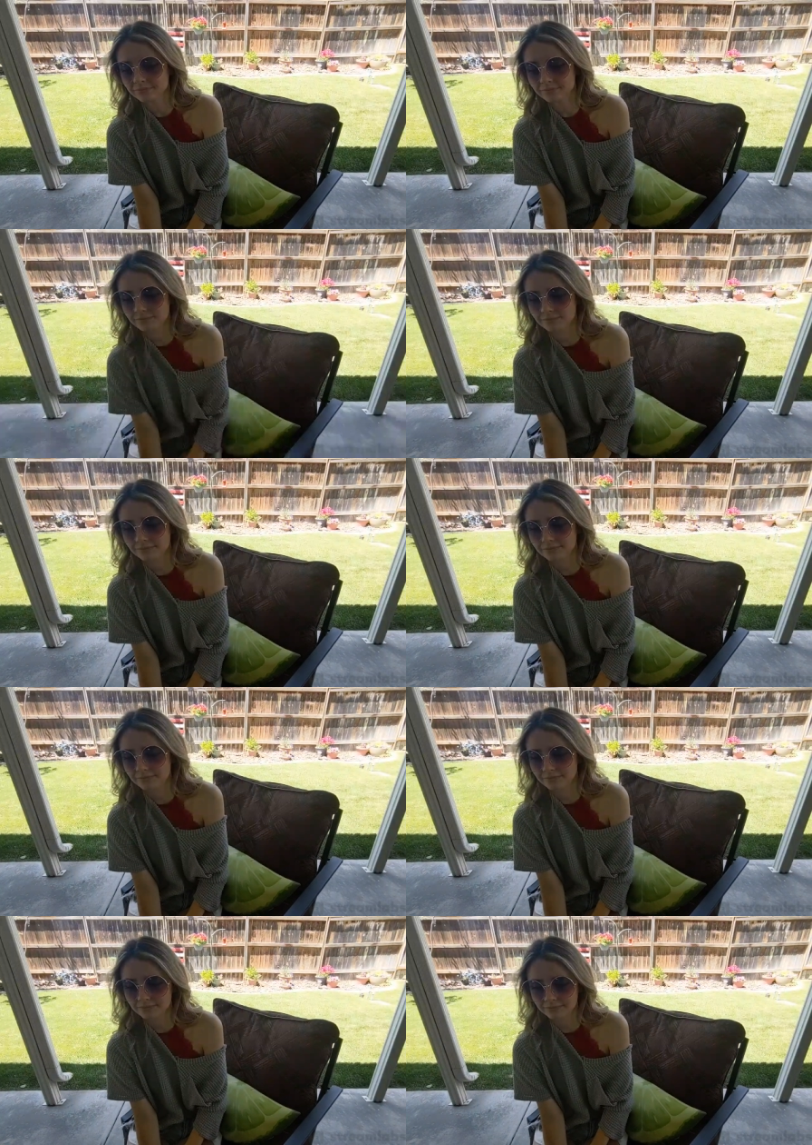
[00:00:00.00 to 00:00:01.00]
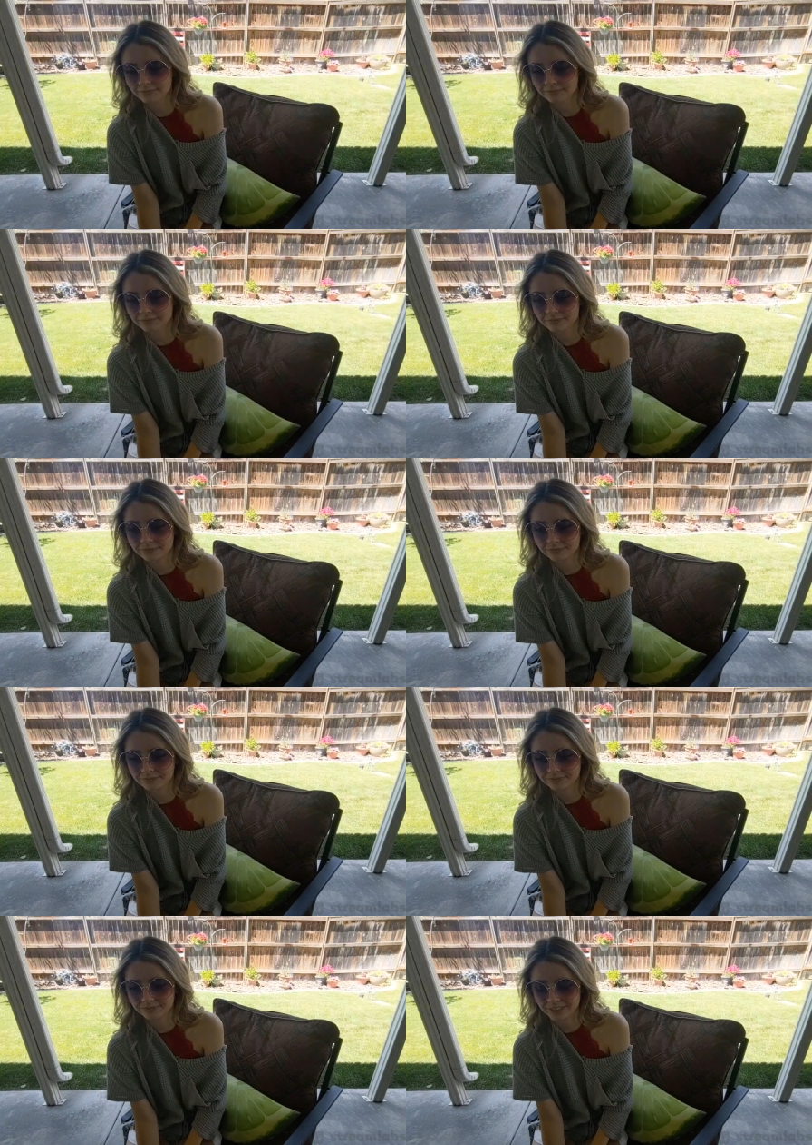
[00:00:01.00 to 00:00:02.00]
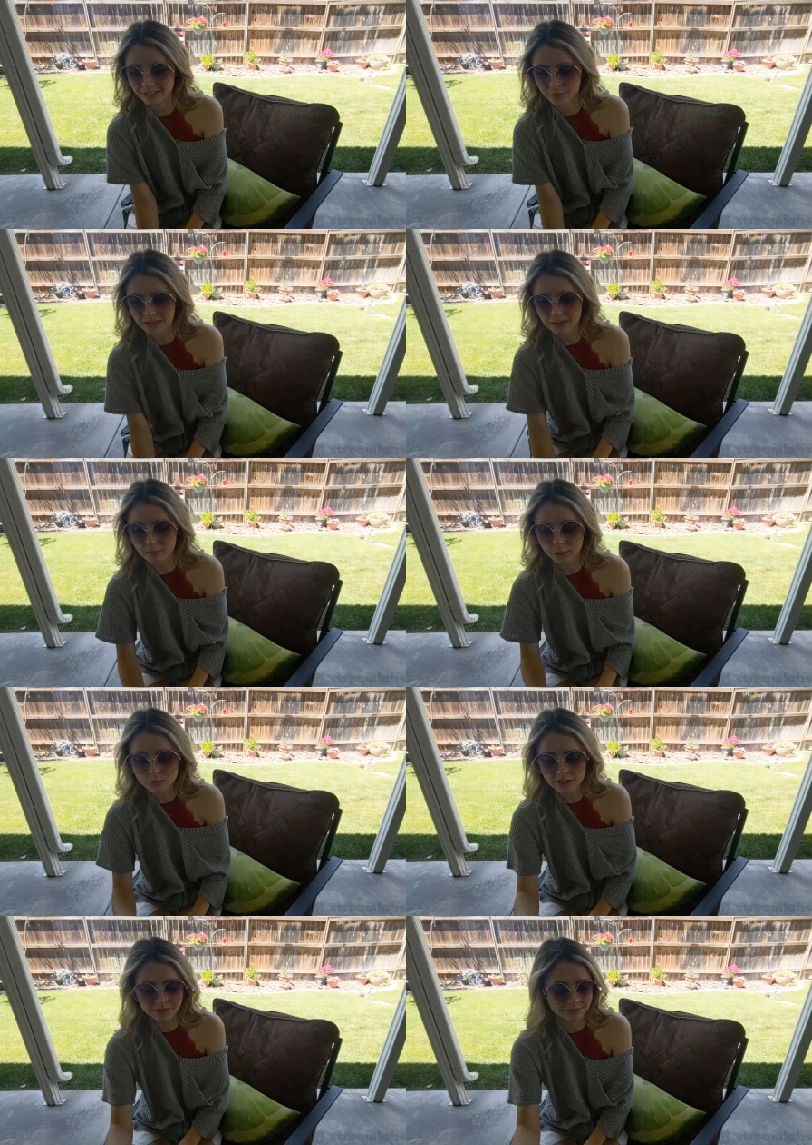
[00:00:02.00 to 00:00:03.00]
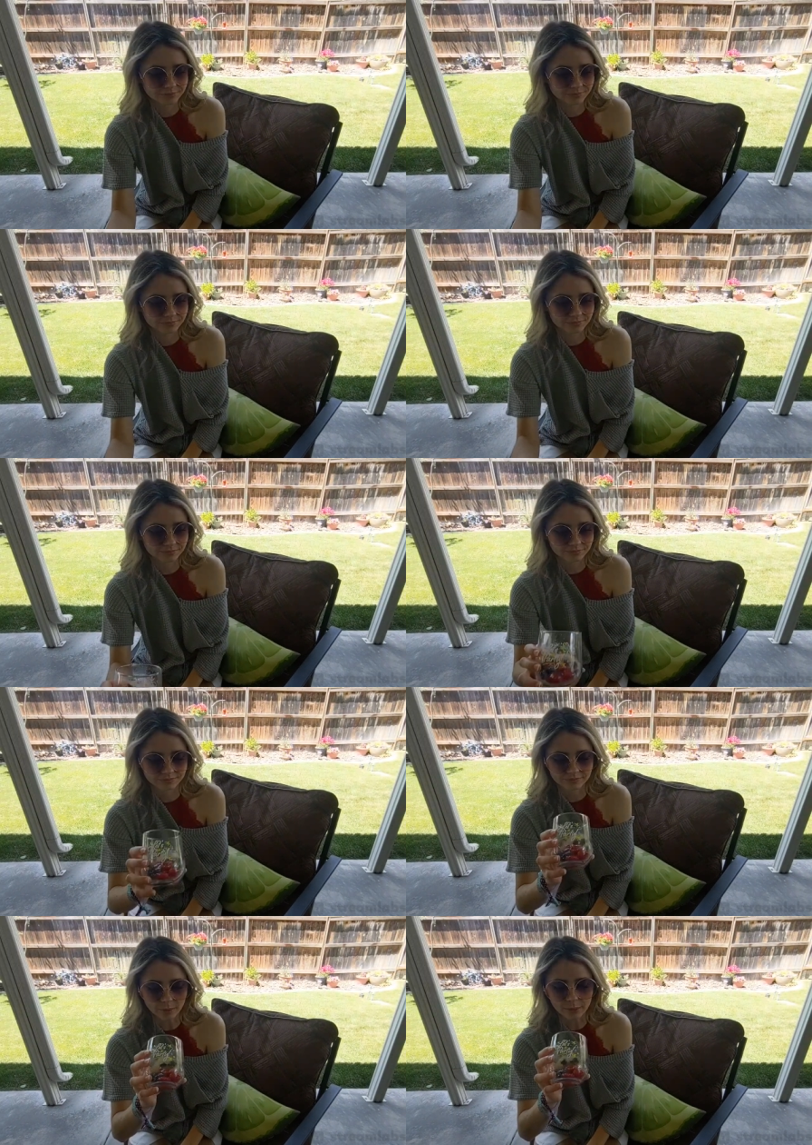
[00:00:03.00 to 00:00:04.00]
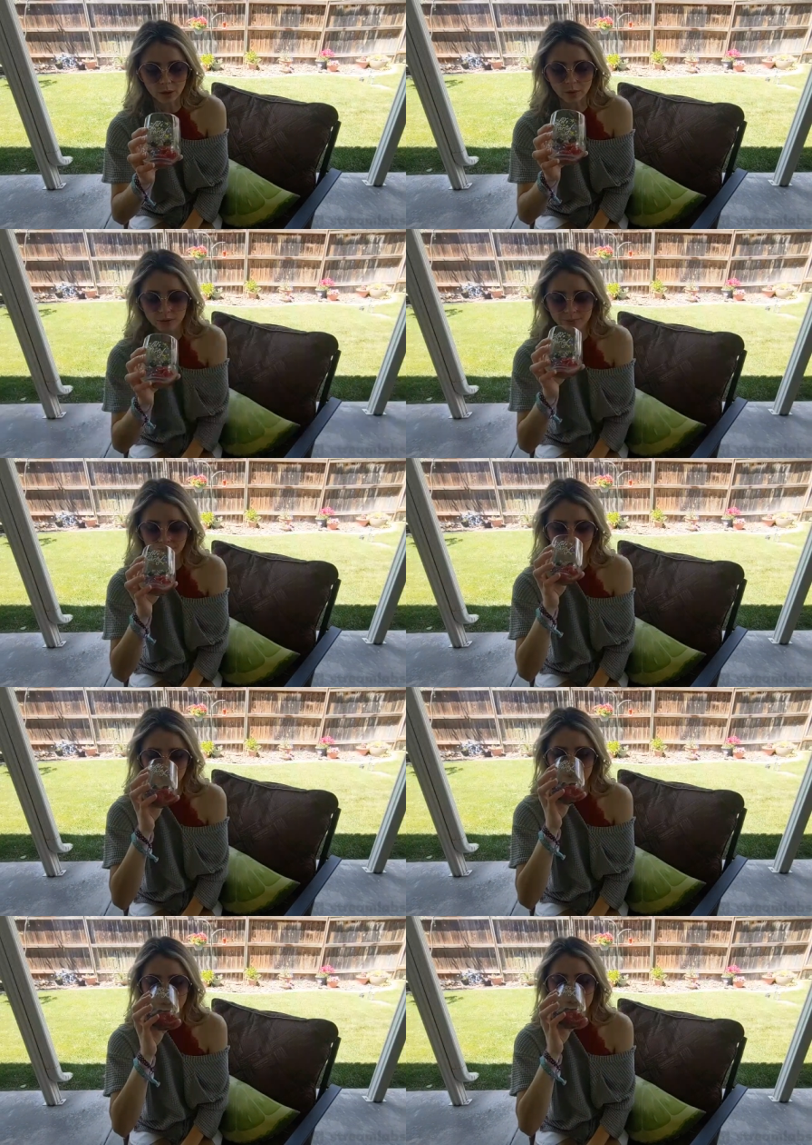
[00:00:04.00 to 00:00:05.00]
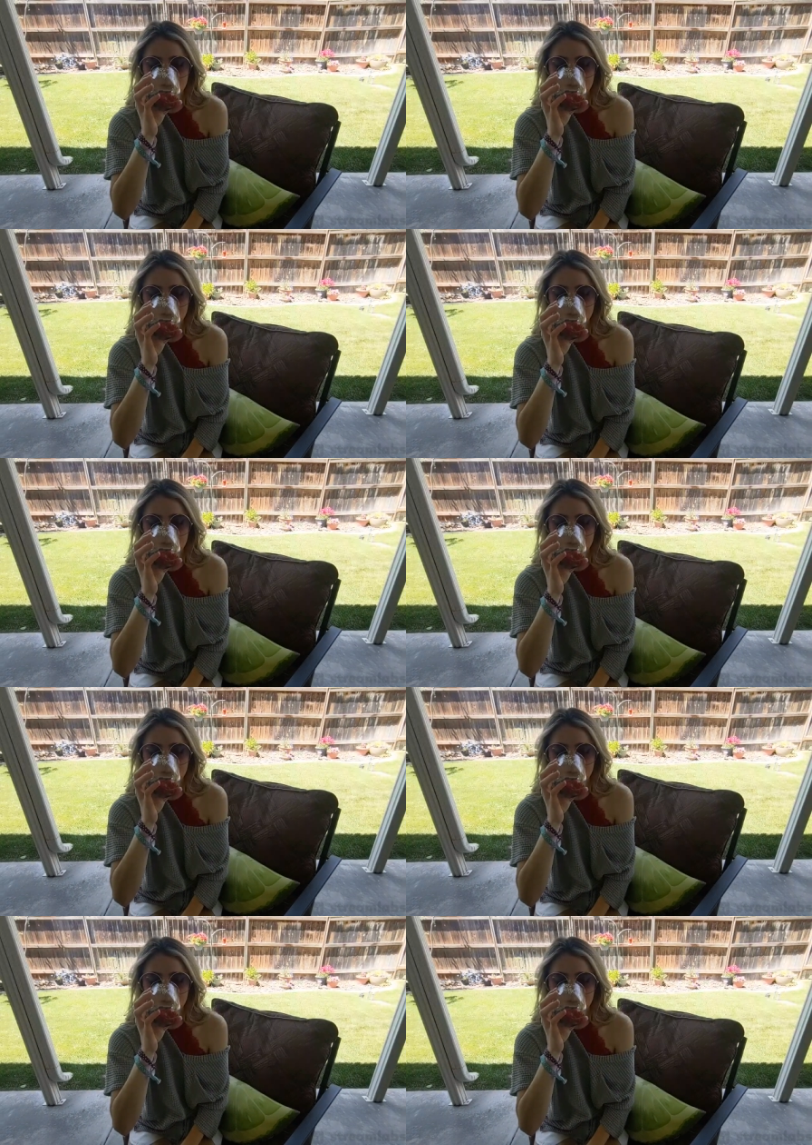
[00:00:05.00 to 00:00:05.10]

It's a bow. How useless. It's a what? A boat? A bow. a bow. Oh.